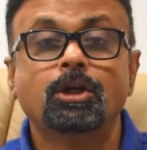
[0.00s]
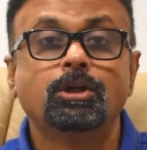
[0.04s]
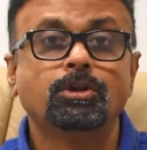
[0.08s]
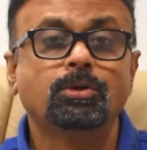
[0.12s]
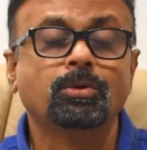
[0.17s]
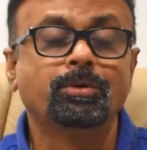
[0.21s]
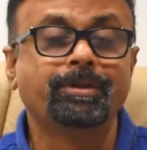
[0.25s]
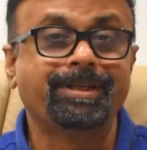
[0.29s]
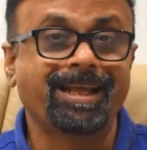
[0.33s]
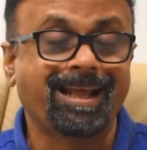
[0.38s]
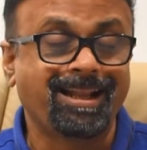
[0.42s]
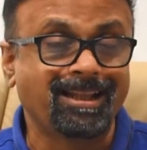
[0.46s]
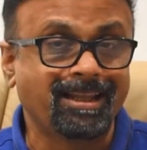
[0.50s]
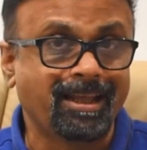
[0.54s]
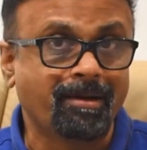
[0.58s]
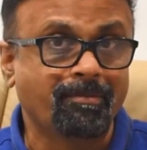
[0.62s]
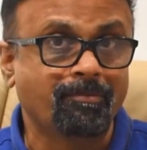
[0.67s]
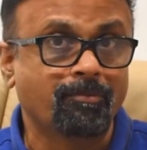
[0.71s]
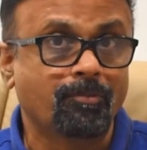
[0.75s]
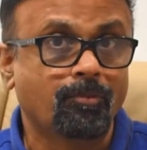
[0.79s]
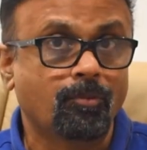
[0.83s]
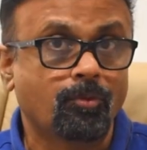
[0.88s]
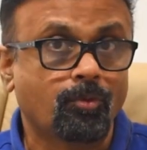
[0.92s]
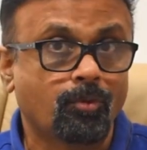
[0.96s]
to tell
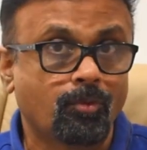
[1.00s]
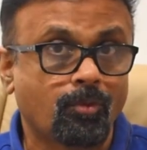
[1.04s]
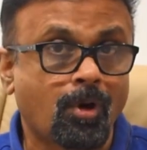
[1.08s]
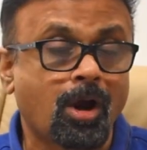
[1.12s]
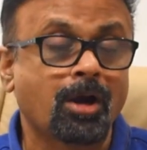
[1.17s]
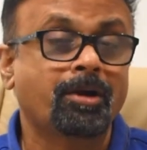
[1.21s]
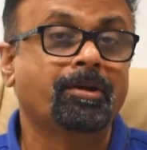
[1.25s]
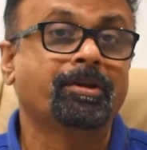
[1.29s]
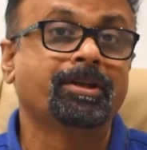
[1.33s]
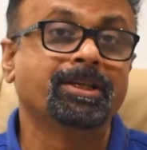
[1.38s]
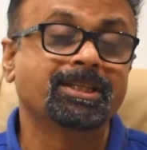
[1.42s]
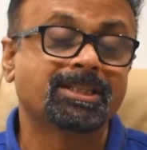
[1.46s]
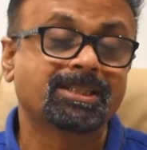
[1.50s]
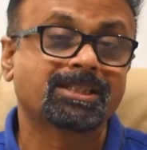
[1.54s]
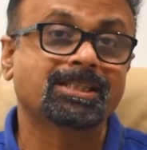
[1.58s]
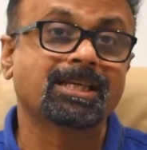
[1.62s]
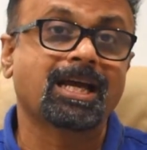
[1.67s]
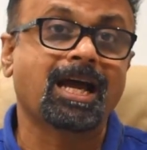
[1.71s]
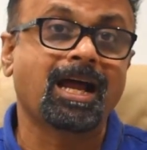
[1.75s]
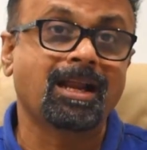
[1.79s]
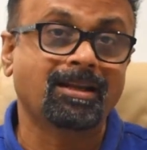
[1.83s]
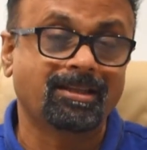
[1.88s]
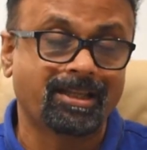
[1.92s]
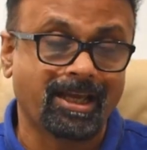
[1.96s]
them what risks
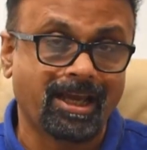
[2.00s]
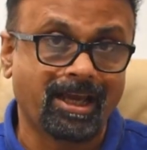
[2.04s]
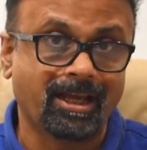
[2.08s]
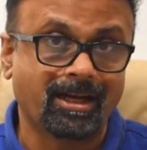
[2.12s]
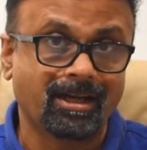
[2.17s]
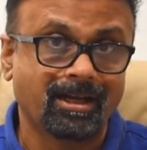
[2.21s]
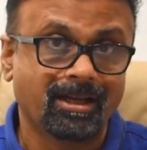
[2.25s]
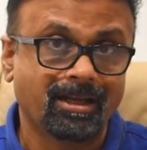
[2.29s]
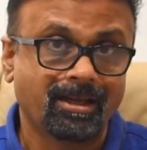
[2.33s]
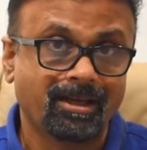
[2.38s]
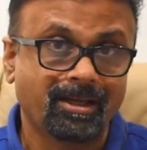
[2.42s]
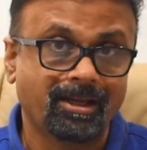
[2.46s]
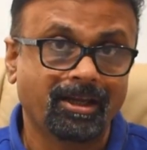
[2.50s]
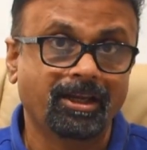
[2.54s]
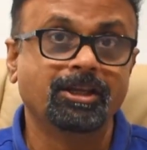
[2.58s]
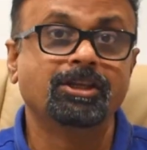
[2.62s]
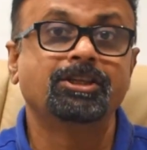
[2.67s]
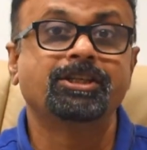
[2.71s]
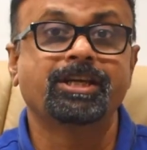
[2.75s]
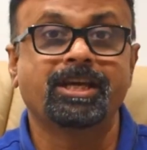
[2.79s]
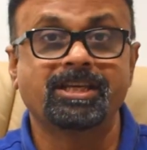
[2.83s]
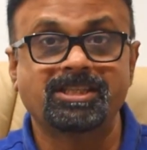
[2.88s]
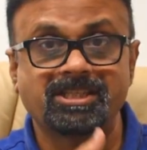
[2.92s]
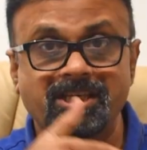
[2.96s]
are there in
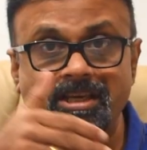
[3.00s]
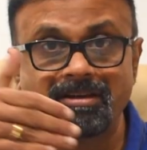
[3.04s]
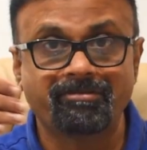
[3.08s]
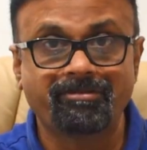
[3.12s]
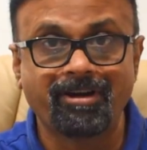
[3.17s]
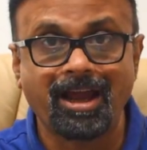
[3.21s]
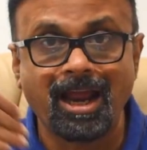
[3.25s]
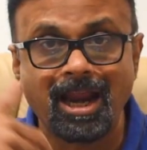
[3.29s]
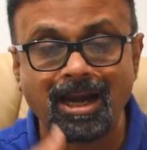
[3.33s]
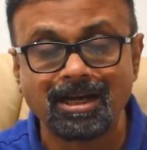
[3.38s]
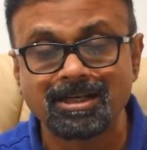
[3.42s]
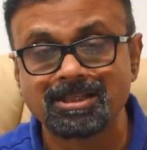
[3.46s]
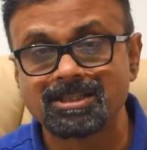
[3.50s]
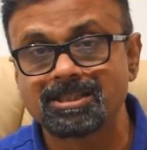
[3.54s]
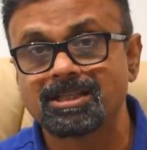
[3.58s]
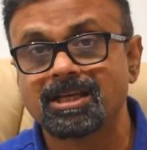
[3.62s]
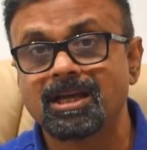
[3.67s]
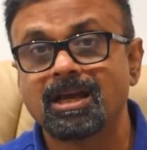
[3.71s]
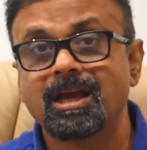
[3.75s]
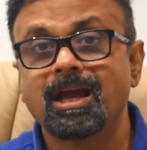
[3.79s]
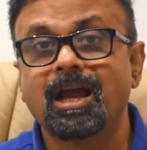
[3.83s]
chasing fads,